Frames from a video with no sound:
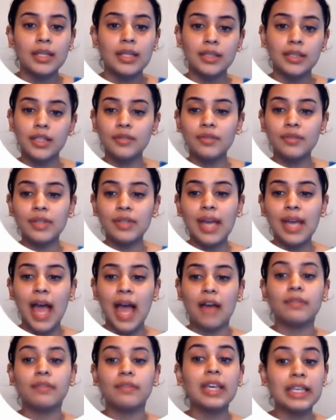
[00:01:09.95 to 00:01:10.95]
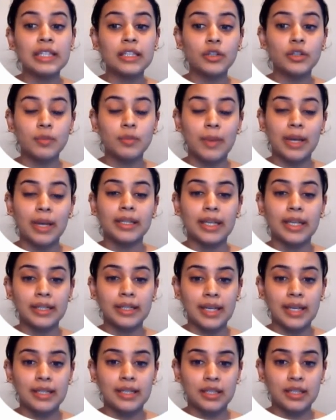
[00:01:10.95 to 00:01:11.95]
Third, we have easy to
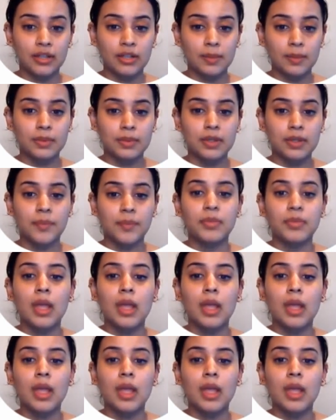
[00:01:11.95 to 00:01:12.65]
maintain test scripts.